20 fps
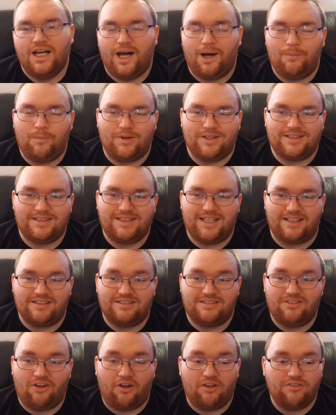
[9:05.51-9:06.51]
And once
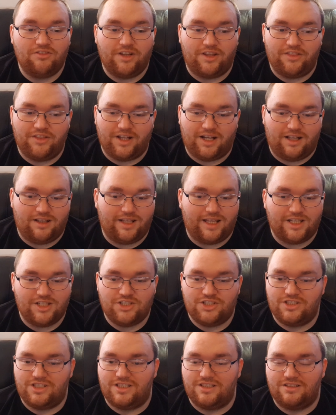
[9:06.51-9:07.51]
that's done, then the
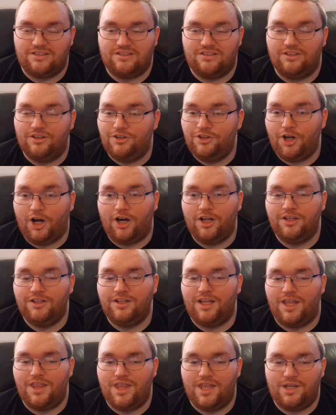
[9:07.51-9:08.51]
collection is
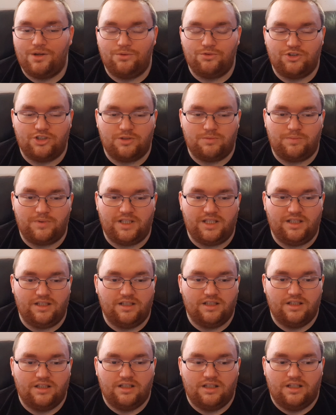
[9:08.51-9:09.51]
done, and then it will just
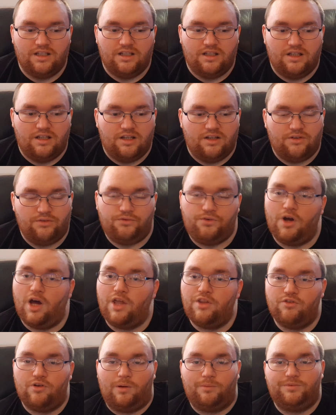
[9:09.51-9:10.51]
be
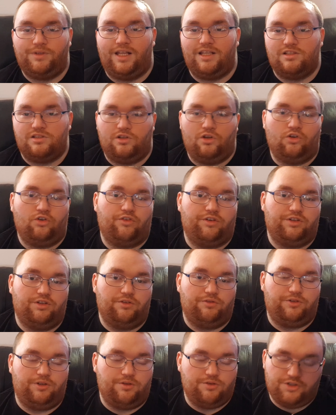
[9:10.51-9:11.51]
further updates longer in
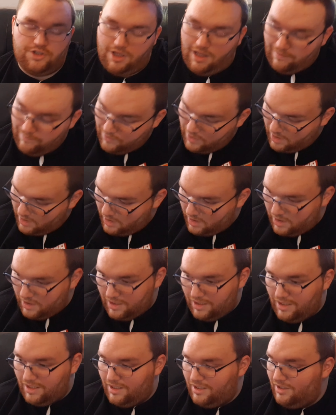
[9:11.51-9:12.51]
the future.
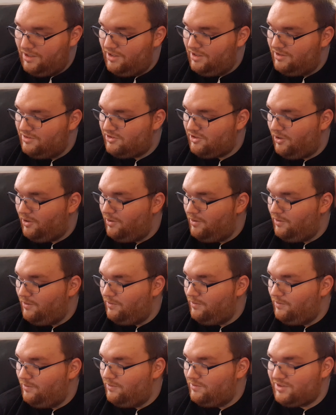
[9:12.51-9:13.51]

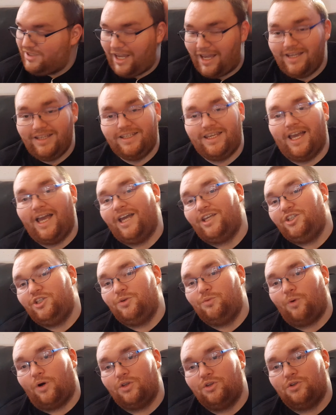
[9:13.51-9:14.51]
So take care,
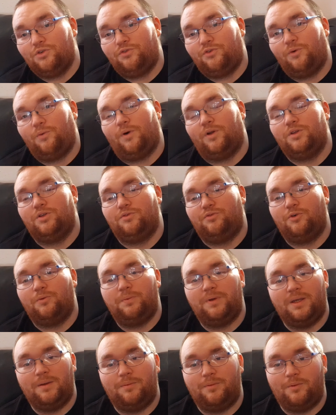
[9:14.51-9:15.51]
you wonderful, wonderful
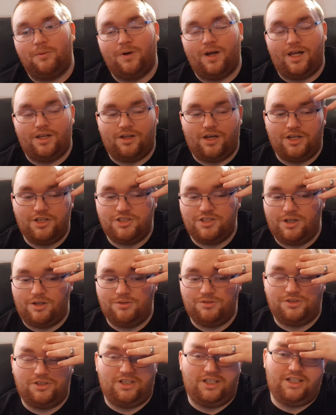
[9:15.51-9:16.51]
people, and I
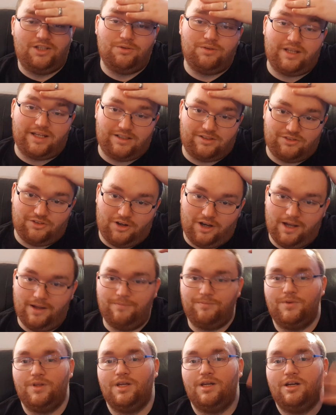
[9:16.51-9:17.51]
shall see you next
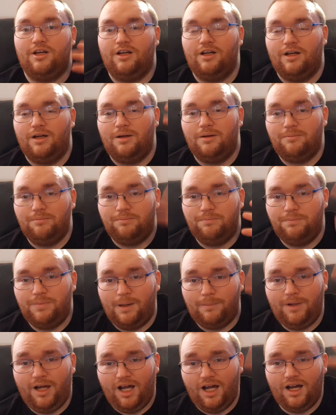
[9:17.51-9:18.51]
time.
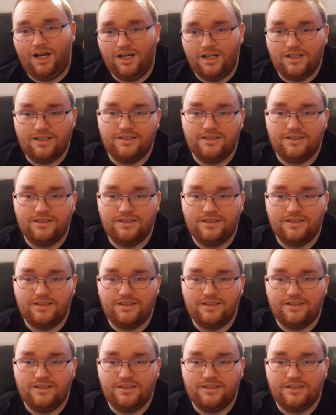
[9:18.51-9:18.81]
Bye-bye!